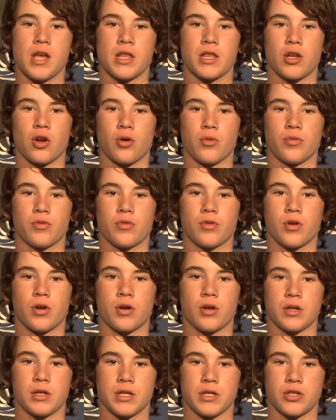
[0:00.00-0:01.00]
There
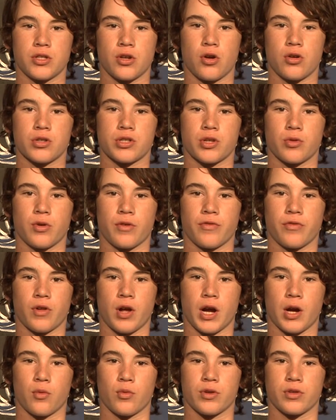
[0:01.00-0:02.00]
is also a
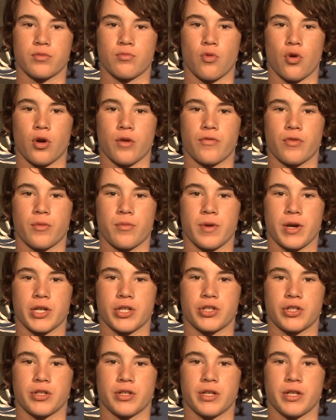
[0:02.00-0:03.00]
flyer with more
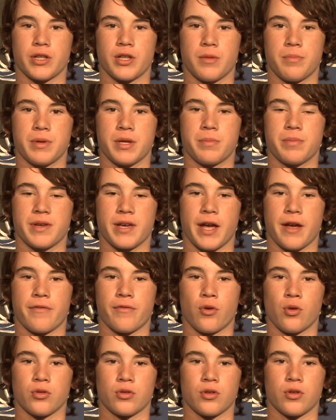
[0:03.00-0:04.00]
information in the BPA
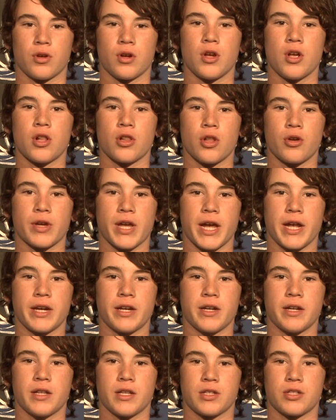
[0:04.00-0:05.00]
folder,
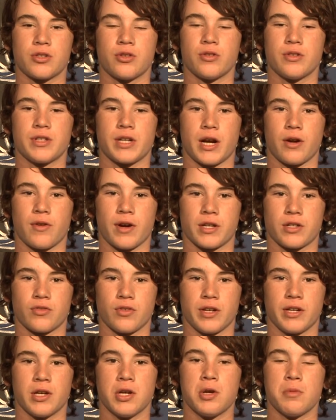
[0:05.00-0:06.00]
located in the student
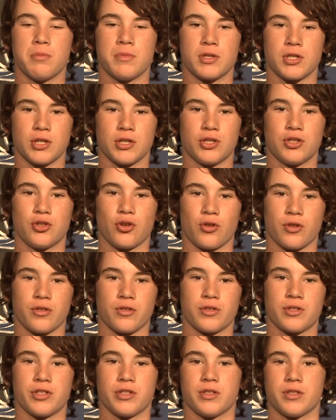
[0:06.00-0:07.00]
directory, Mrs.
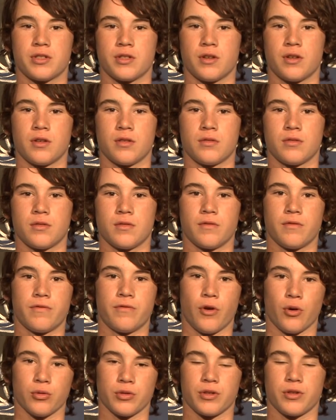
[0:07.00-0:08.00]
George's
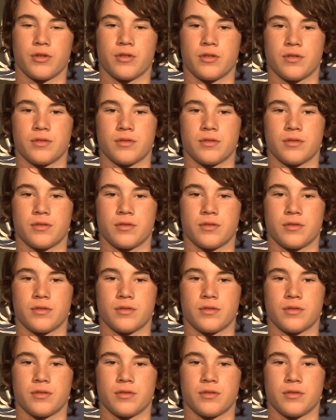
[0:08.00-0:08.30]
folder.